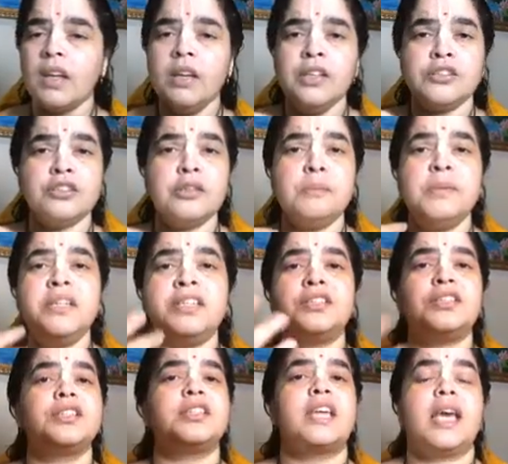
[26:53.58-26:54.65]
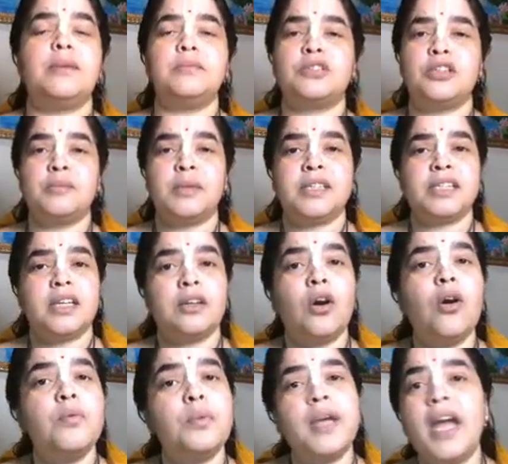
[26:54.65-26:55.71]
So the ministers came to him and said,
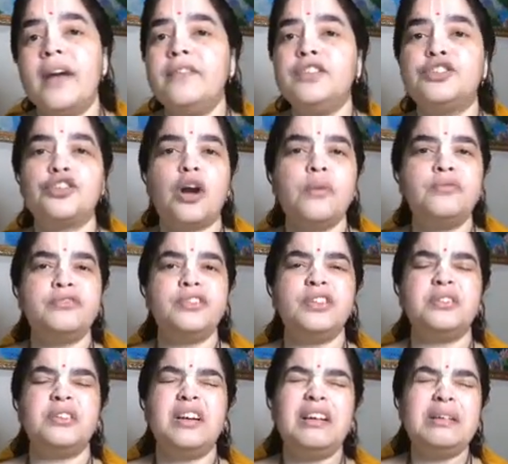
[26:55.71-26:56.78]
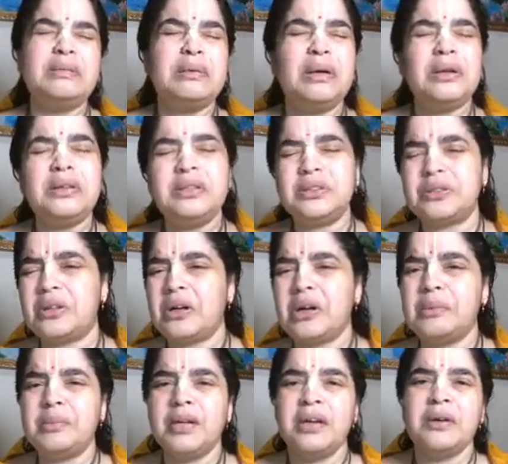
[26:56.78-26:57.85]
oh, we have a job for you. Oh, what
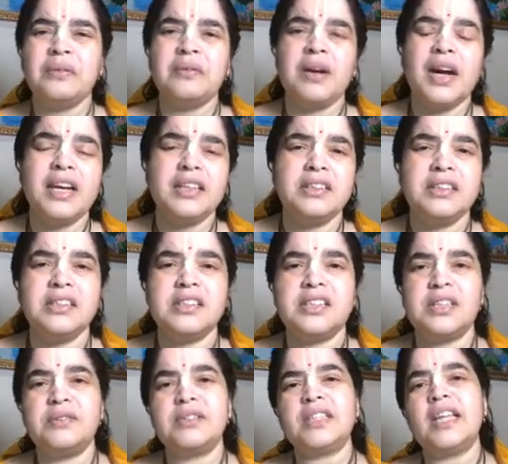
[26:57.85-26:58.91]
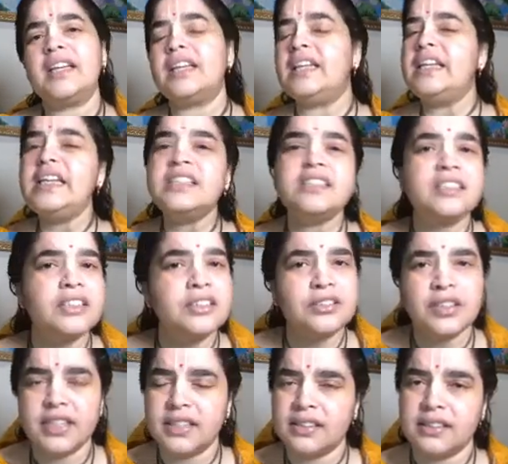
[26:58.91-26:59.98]
job? Why this? He was like least
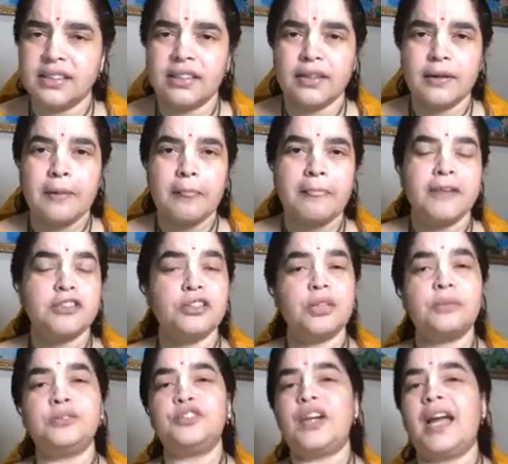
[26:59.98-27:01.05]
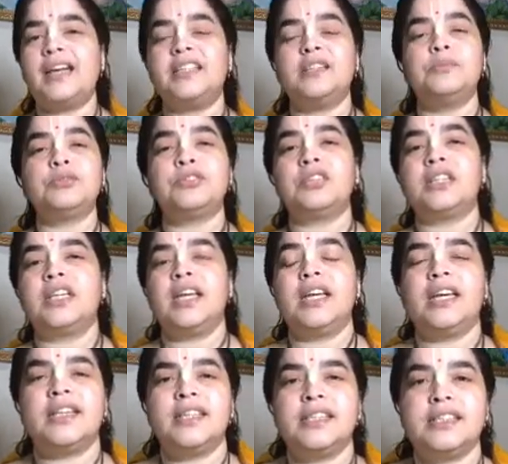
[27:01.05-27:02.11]
interested. So they've dragged him to the
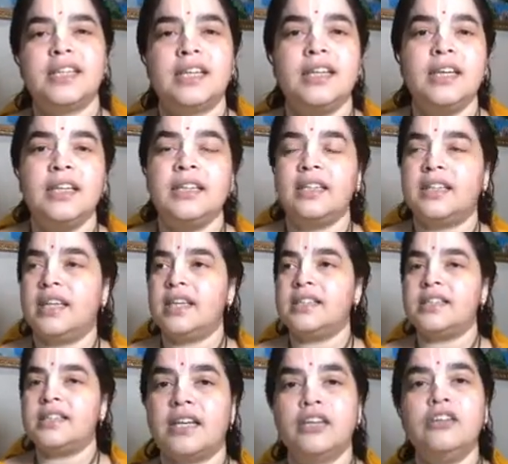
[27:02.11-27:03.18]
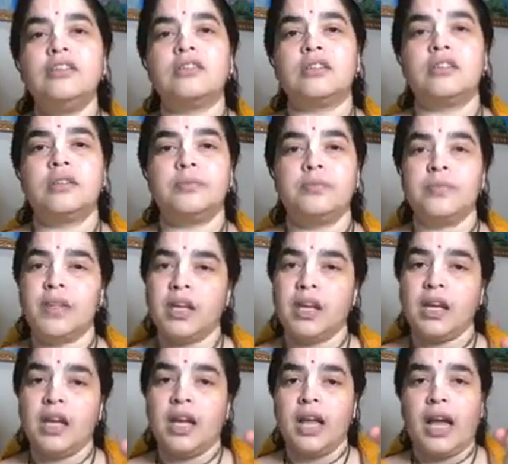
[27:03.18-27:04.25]
king, and the king look,
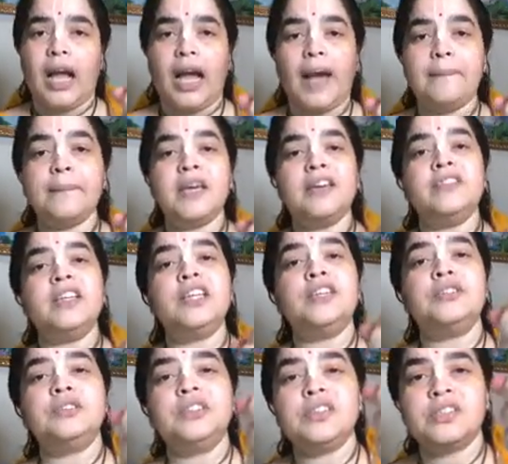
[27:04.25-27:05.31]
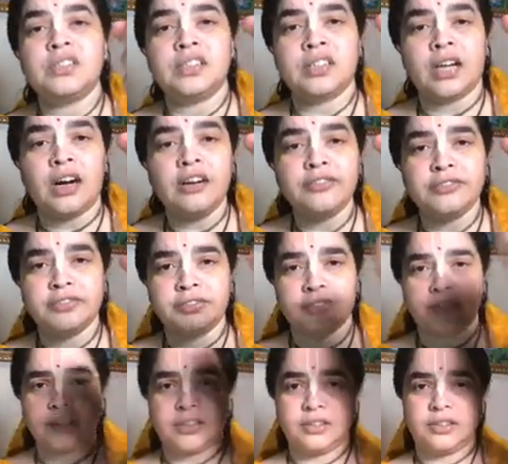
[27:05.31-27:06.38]
I'm giving you this staff.
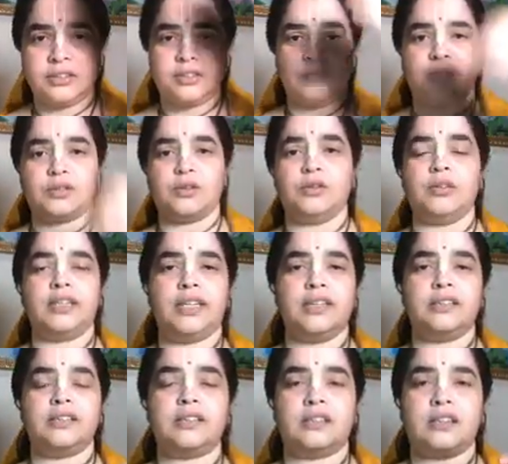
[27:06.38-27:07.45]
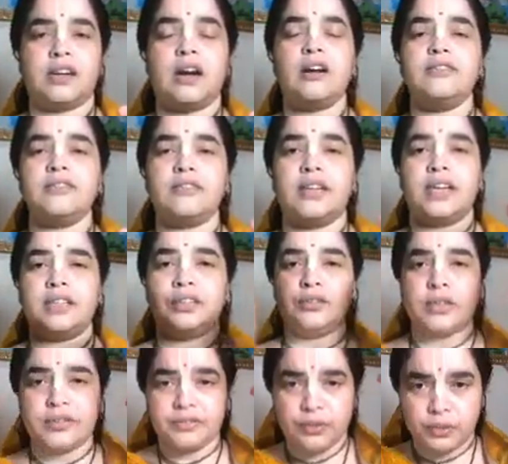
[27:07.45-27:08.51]
He was holding a staff, and you
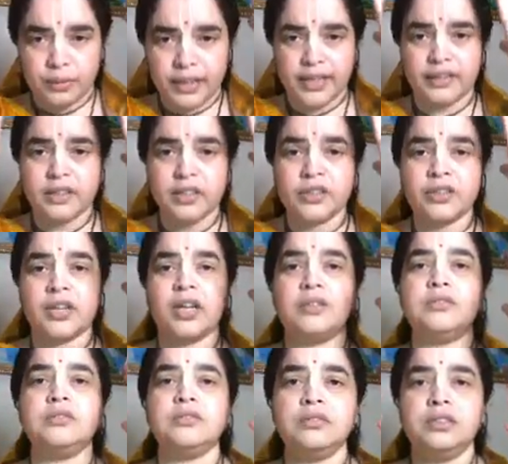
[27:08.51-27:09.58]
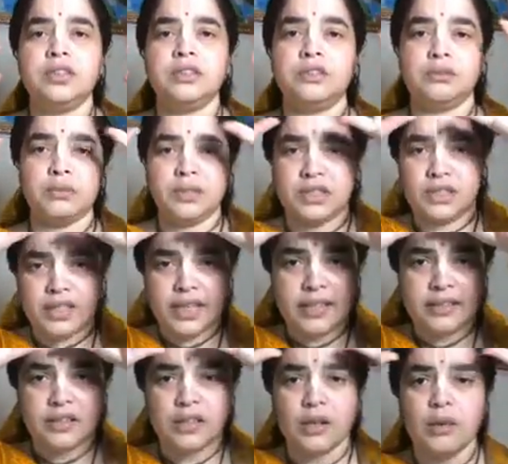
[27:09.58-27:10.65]
have to wear a crown, which
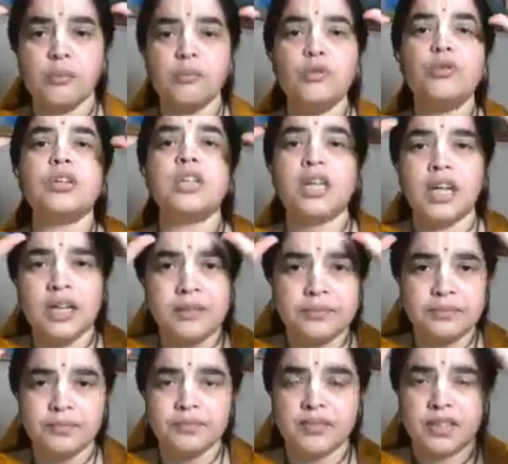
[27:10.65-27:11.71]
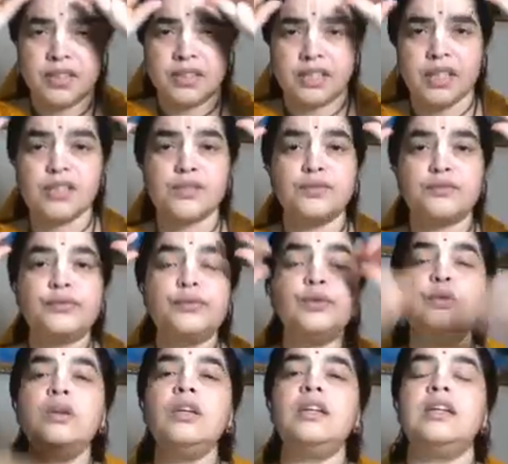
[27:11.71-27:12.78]
says Murkha. It says
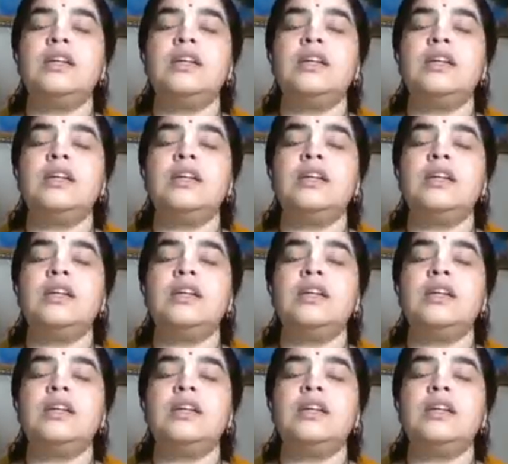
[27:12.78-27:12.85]
fool.